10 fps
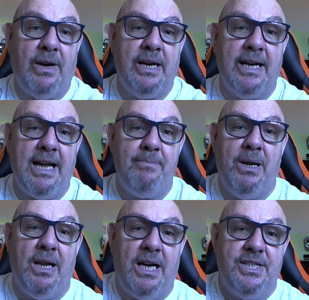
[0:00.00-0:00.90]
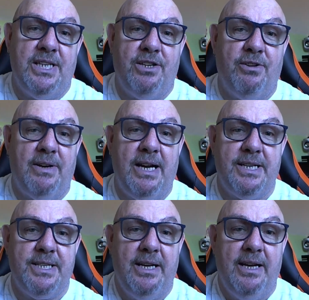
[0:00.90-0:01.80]
I can get my lighting
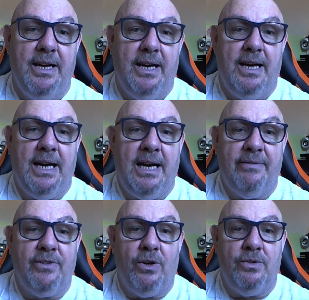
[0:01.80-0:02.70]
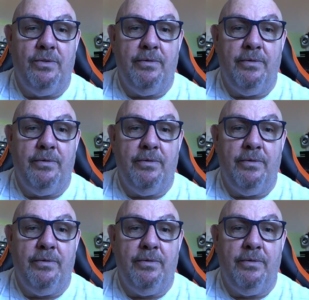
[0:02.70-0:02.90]
correct, I've got